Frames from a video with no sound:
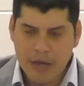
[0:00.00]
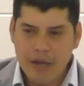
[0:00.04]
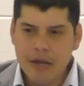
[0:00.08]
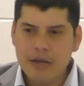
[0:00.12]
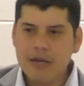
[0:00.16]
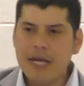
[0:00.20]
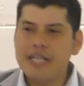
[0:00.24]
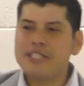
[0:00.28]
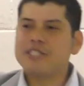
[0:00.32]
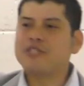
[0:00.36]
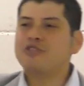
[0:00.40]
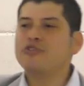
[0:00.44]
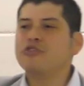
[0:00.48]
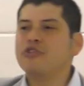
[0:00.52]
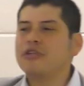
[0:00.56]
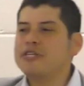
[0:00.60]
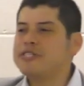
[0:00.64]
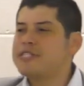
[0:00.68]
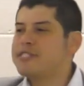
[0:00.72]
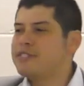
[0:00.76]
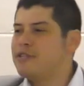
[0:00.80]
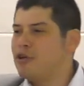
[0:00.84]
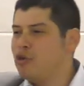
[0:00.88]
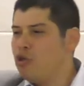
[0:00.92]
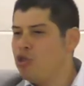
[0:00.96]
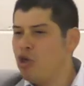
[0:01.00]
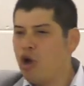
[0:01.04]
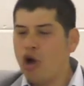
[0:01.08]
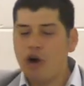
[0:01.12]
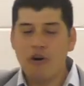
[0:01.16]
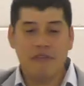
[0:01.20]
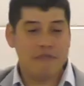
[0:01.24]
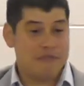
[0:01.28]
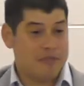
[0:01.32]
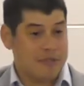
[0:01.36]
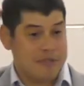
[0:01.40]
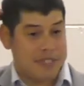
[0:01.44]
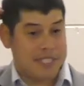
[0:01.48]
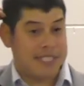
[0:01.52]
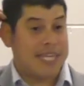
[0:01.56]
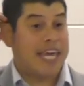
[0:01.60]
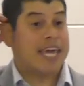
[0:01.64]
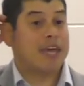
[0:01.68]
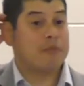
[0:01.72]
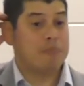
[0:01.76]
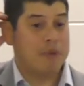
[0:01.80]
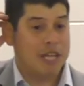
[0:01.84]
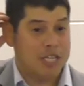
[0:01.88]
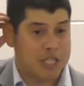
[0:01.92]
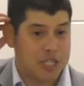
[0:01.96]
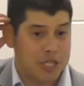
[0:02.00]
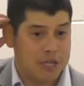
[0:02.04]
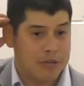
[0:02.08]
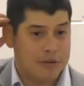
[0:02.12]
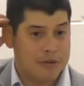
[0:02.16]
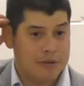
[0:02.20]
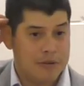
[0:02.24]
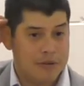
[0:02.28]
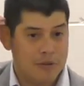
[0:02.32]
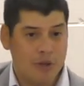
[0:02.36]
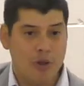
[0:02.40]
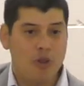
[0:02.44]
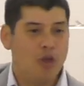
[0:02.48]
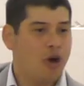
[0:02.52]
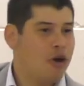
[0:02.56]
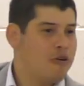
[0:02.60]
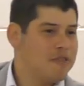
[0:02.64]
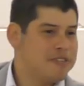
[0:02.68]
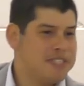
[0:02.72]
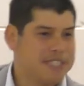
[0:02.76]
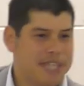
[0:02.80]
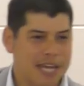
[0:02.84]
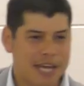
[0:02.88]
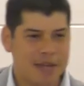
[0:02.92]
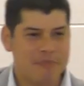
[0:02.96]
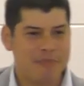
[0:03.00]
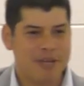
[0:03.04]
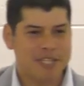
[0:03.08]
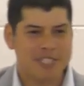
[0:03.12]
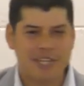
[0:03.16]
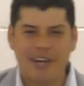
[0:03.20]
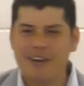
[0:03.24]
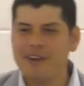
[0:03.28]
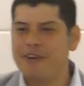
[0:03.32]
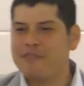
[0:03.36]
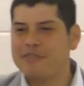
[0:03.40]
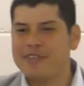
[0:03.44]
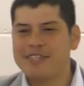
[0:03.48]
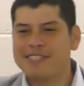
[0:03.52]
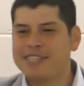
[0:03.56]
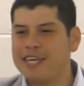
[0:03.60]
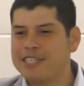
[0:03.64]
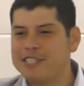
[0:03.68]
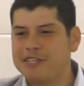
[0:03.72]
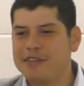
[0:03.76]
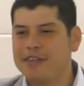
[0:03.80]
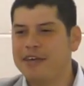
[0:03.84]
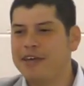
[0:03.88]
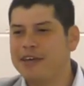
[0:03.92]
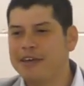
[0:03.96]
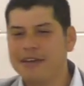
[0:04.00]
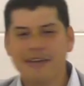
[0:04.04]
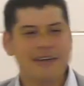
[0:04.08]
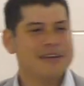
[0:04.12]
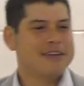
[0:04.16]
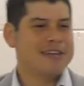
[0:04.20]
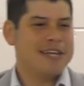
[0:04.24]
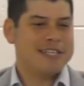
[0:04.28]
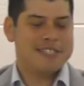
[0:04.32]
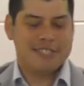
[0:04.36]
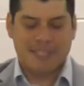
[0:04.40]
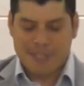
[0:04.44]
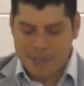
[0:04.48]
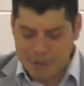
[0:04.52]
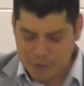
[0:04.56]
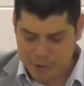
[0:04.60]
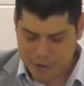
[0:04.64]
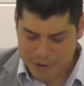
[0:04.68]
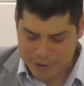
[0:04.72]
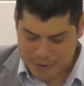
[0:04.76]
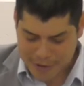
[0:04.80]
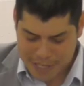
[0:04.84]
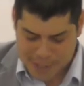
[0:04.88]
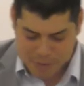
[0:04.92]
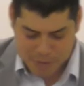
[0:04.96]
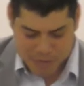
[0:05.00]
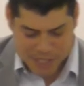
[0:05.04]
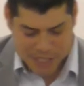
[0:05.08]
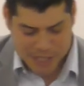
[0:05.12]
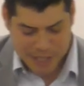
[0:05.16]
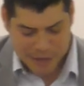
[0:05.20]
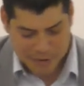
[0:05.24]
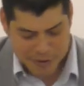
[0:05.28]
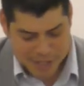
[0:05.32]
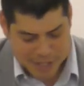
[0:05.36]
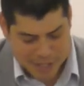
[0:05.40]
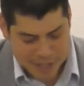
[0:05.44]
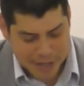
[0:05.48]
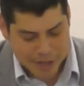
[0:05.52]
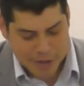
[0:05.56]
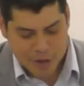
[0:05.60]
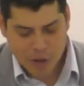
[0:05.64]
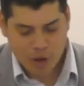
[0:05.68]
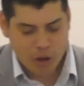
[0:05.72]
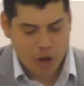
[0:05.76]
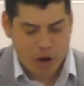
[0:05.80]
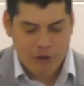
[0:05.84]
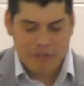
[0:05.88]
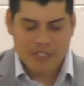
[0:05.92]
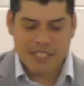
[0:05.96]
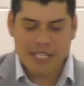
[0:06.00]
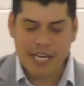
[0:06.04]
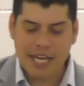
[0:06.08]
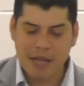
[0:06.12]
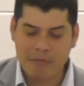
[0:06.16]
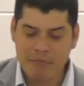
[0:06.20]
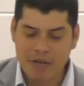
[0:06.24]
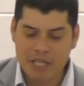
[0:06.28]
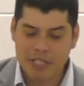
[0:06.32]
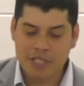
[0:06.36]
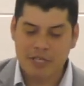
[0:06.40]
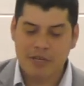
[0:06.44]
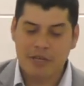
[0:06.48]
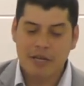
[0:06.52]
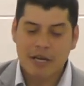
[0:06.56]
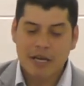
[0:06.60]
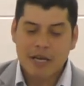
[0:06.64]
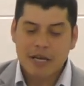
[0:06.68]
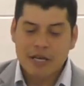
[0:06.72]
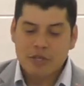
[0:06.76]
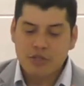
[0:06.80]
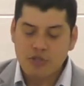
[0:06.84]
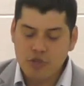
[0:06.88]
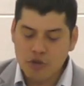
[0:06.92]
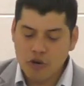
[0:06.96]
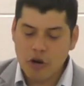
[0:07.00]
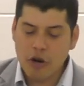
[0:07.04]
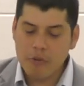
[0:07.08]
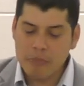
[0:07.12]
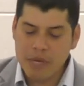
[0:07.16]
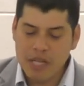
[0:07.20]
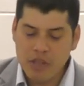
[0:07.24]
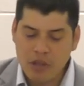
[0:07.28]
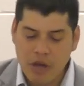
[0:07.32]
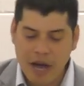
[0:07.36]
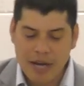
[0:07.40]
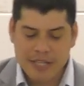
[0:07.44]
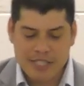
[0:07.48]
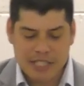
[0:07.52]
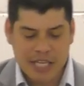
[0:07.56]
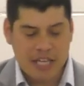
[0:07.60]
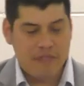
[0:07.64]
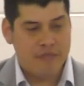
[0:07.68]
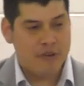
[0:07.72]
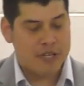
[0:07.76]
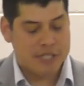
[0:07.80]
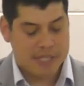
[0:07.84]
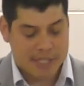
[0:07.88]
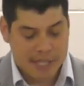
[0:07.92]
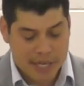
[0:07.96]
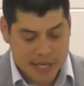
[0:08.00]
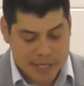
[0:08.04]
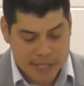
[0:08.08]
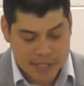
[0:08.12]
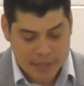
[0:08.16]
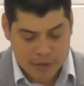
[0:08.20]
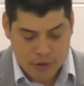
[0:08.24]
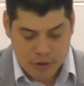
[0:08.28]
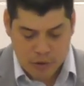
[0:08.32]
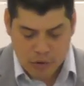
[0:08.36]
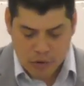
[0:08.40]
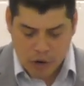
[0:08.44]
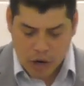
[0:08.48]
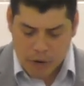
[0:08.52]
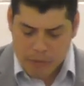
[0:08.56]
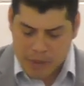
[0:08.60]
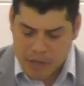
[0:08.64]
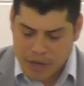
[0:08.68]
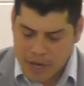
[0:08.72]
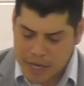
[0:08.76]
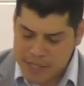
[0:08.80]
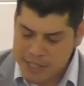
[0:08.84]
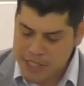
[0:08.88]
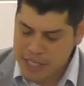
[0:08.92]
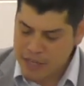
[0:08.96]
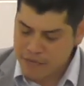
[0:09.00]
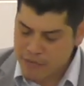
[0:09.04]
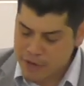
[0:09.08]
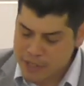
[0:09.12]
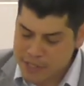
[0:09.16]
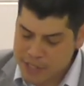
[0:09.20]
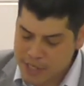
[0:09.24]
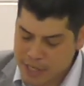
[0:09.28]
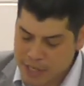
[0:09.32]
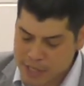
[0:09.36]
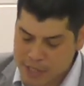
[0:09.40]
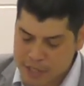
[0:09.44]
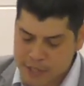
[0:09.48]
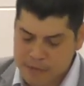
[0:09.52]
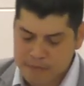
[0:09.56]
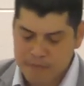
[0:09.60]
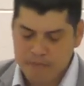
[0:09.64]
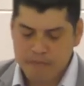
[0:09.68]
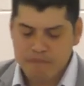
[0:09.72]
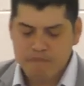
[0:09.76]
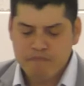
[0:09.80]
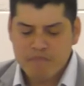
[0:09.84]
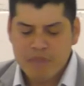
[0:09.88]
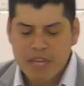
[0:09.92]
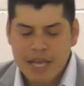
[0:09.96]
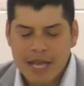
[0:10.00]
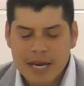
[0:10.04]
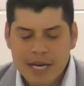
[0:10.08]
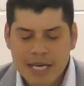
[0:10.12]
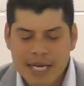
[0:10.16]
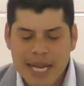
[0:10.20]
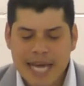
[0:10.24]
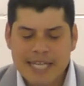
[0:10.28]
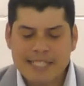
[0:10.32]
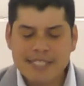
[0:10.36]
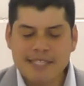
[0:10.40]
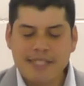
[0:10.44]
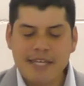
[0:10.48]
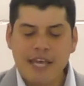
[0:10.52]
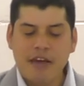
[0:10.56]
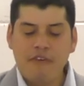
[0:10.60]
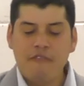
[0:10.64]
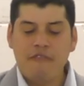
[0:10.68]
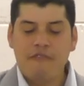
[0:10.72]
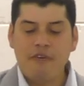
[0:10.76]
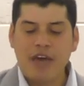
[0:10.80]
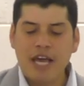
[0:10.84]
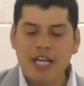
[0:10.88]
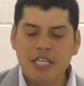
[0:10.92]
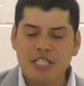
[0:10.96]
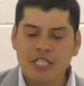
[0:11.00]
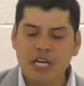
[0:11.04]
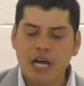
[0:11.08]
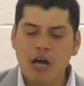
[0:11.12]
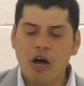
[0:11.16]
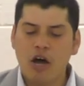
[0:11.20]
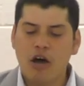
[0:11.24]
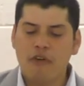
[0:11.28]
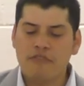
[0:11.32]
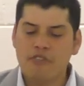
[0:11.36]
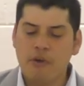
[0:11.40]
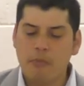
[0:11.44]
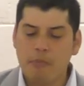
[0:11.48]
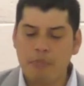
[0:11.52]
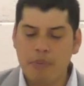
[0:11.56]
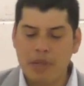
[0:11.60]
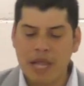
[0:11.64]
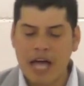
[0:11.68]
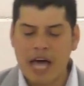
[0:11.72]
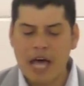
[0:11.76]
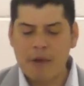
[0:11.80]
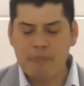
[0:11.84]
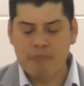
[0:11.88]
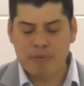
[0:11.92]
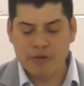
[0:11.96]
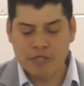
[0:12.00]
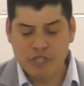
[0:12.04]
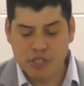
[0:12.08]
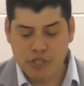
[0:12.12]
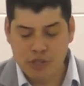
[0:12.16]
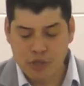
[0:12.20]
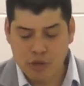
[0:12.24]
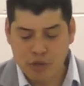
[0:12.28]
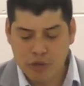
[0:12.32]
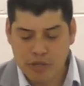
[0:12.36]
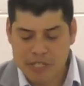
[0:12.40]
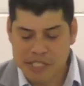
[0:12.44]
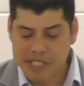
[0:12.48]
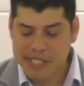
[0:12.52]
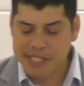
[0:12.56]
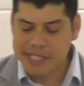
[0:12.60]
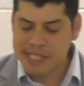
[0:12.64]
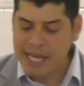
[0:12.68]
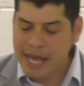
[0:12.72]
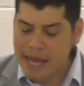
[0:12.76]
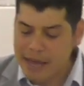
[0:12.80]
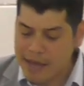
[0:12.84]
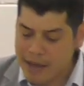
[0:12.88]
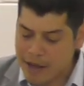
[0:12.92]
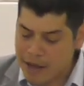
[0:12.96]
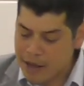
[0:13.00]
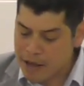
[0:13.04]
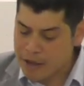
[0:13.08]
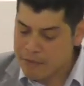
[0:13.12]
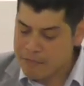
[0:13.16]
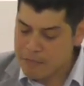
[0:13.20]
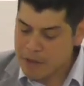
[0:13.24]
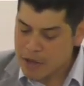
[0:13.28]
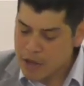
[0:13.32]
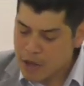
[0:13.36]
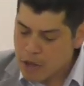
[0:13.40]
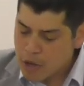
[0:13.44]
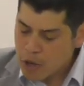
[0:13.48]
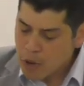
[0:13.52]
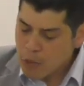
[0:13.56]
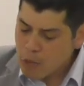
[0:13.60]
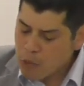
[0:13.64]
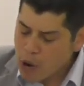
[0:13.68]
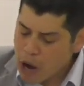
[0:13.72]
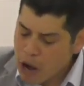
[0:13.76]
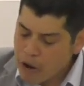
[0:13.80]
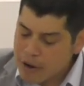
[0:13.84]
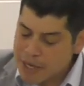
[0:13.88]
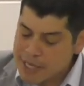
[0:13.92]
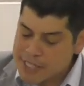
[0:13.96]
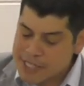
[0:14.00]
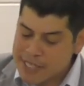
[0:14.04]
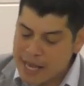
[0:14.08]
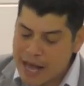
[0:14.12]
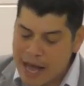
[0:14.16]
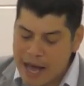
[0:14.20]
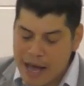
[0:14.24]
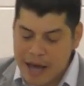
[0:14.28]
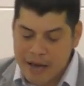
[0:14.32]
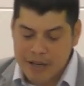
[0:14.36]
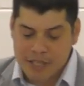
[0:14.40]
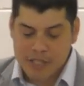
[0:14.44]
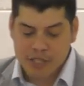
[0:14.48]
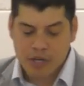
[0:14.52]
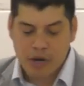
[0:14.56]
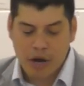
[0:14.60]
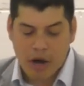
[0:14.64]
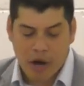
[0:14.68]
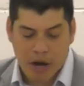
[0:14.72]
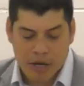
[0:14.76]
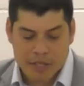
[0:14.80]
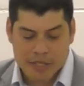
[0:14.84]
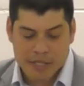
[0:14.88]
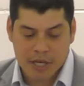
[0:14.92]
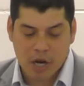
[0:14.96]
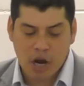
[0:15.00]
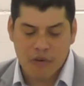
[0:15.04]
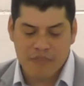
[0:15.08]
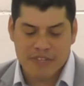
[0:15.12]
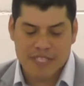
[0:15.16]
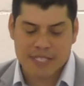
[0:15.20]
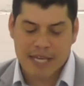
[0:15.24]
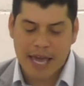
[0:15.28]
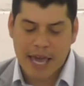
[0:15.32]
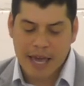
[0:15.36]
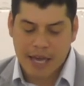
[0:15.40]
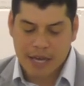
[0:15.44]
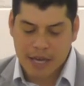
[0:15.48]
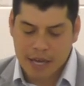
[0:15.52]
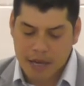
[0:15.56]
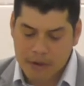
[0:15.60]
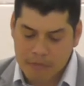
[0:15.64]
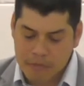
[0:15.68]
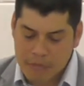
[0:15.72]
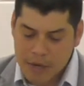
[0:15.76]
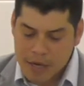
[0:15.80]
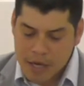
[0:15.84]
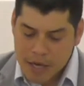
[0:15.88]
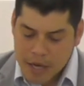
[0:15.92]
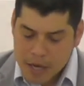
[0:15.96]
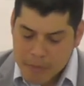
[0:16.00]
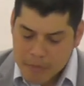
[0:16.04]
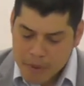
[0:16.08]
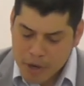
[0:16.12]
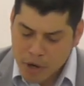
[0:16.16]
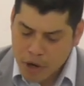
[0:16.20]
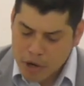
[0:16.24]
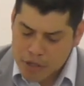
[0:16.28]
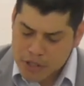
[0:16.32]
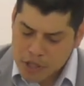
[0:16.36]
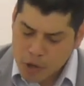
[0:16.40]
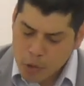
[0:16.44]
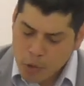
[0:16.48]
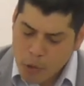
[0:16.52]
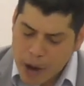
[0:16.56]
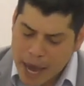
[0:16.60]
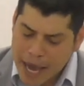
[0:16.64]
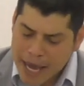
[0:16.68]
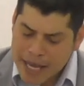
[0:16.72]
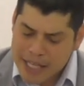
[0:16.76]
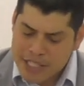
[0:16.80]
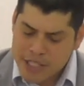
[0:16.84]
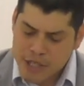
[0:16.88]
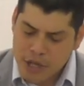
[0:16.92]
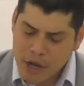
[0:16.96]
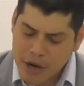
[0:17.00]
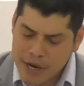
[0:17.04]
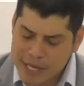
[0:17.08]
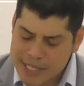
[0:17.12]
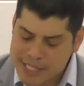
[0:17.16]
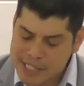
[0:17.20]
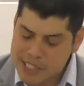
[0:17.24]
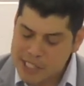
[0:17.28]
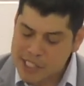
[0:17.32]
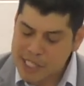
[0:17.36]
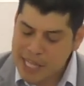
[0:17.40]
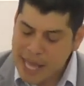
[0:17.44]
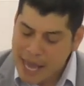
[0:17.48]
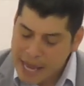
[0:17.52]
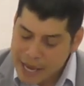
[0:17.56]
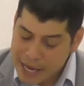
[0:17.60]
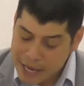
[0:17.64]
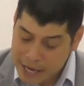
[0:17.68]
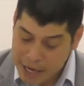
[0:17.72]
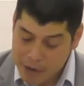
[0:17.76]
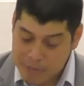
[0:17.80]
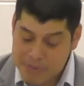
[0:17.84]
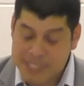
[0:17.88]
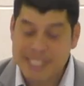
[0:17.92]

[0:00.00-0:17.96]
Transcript: Let's do this, the law of second mention. The law of second mention. I don't know if there's such thing. Let's just do it. Let's pretend there is. The law of second mention. Deuteronomy 19, verse 6. Deuteronomy 19, verse 6. Lest the avenger of the blood pursue the slayer while his heart is hot and overtake him, because the way is long and slay him.